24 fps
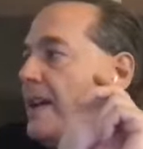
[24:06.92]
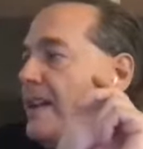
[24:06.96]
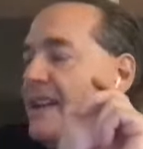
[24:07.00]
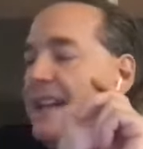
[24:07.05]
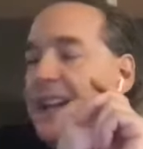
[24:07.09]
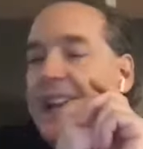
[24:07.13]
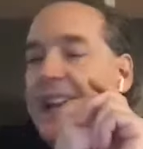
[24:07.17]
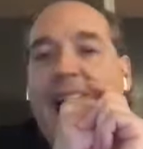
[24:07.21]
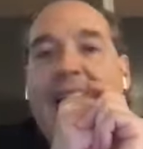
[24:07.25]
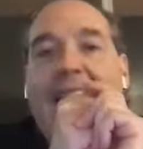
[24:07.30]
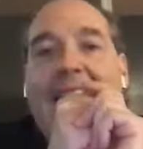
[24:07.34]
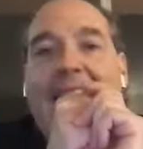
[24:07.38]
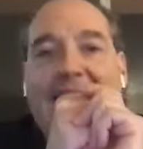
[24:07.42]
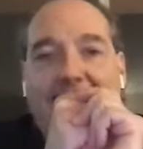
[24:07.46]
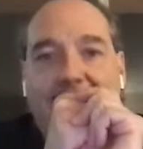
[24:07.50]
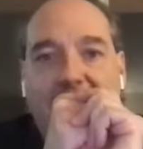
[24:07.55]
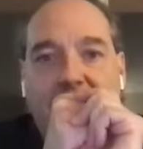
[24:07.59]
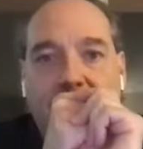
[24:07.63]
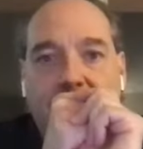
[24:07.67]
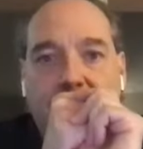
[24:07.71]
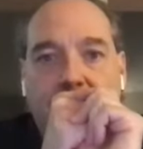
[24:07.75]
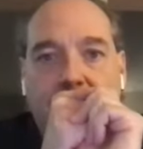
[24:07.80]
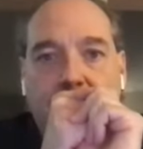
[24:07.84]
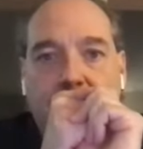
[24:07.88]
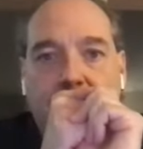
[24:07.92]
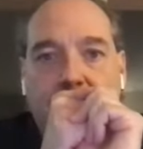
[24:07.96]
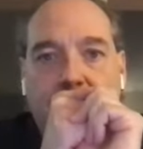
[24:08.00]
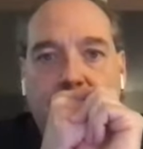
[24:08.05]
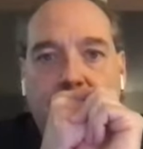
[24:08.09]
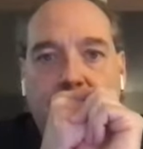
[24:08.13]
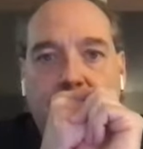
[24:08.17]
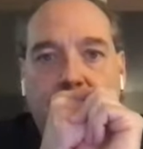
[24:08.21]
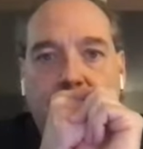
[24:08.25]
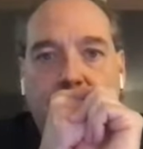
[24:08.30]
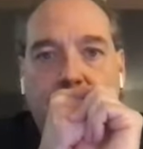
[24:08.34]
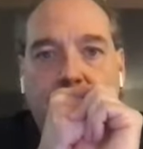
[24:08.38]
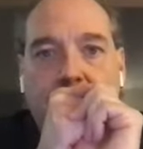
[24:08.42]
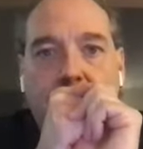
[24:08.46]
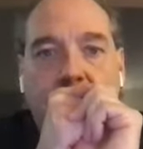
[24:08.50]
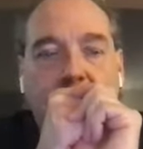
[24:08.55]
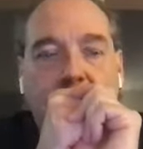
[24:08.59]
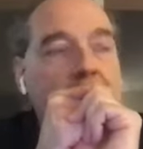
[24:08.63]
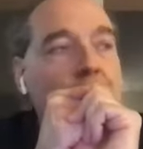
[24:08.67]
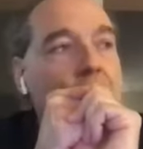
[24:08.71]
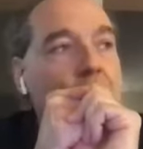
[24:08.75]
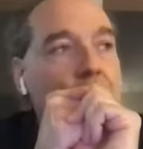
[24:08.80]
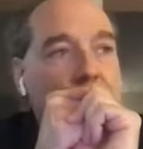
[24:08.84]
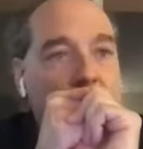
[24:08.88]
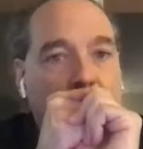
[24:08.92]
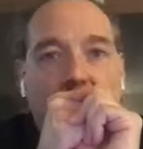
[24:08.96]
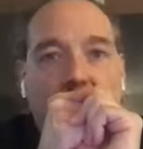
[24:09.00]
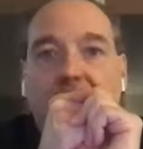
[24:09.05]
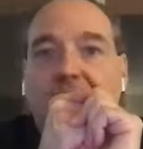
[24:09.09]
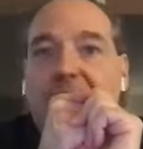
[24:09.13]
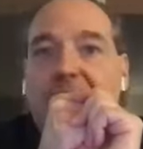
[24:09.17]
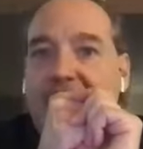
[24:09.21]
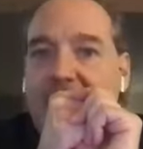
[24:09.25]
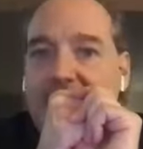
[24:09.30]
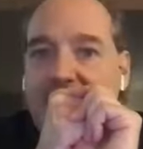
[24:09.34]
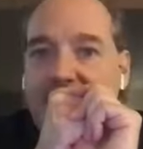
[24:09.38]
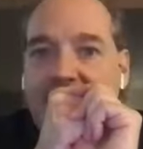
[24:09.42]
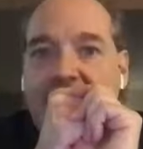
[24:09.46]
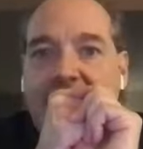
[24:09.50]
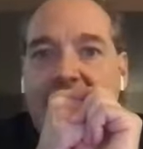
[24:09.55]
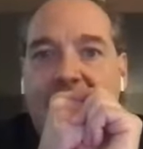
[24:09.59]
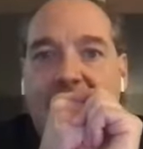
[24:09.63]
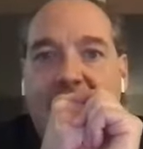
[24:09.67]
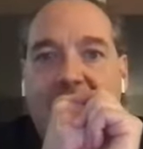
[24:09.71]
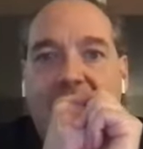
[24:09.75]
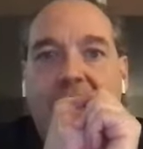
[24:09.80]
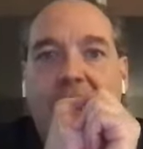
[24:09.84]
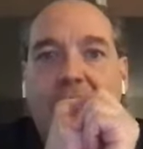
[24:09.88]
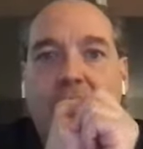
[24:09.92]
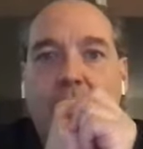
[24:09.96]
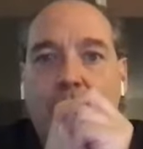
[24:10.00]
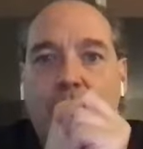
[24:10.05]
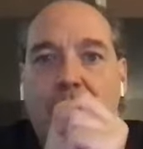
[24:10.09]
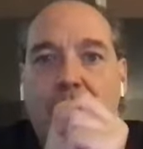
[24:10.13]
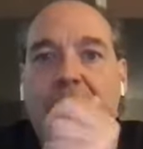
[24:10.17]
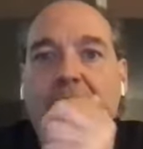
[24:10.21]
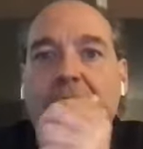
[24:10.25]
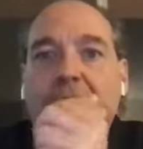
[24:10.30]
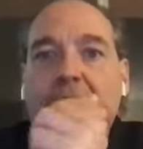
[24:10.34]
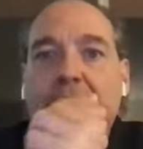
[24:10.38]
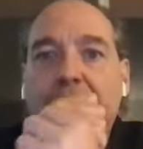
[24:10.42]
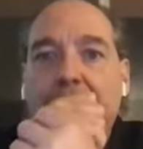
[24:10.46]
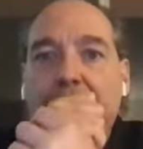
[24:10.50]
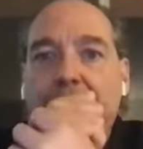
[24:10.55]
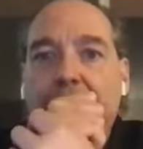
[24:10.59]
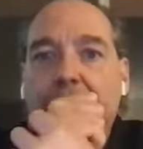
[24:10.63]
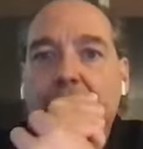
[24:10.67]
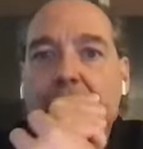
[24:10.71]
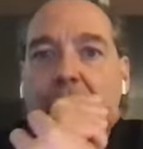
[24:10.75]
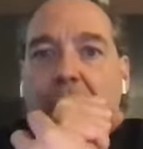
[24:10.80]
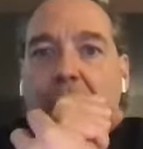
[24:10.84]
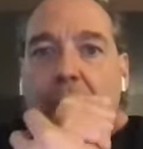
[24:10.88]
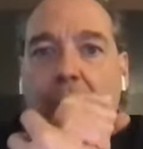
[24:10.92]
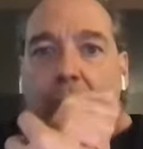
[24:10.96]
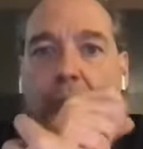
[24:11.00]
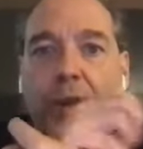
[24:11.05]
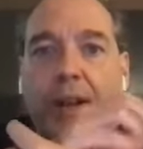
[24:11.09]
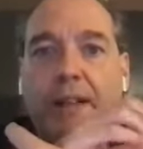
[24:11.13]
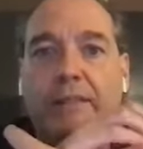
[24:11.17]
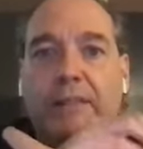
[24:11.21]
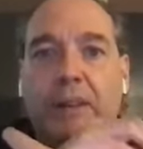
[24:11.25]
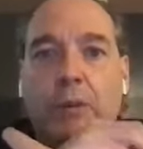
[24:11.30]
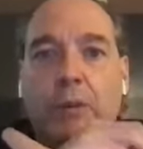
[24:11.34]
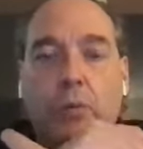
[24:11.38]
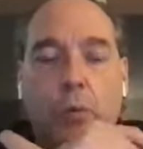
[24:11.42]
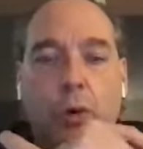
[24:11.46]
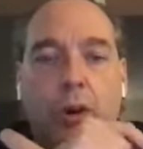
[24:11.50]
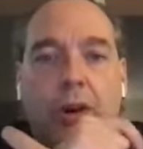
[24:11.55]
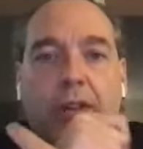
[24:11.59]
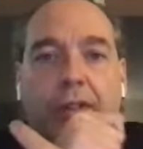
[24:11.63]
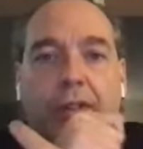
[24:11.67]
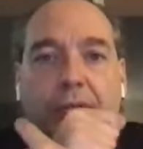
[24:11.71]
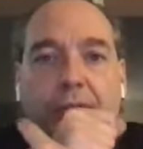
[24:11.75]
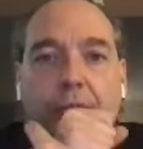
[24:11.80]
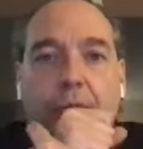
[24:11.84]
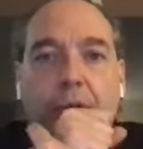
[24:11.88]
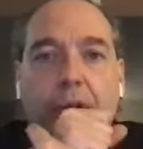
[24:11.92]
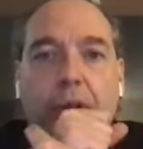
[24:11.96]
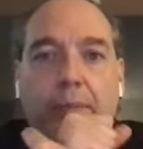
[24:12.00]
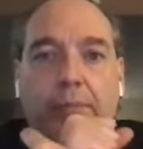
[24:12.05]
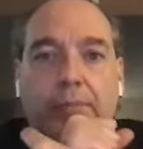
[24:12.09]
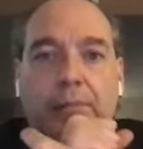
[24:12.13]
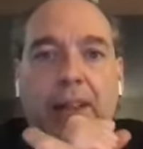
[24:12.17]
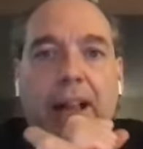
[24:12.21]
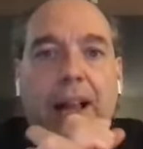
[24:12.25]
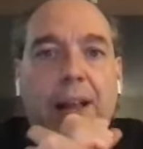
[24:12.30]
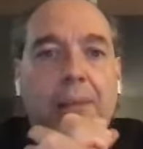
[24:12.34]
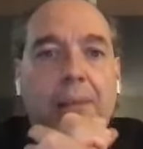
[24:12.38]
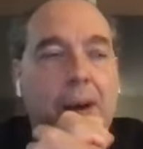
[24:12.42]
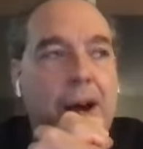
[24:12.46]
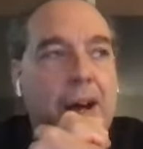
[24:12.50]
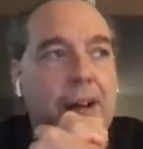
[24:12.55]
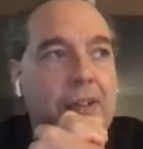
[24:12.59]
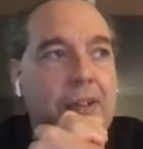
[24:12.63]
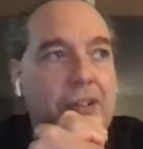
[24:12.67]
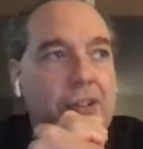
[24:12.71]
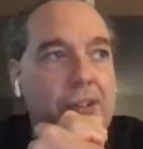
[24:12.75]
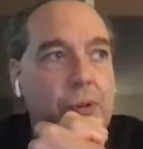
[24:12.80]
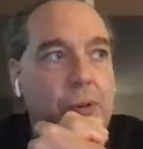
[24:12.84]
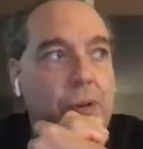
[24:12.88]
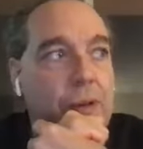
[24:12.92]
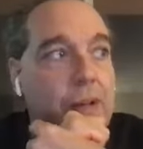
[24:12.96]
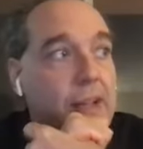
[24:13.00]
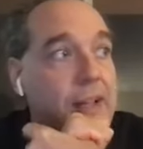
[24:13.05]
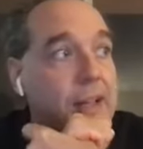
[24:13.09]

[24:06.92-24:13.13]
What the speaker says: get at it. To really get at it and really work through and apply models to it.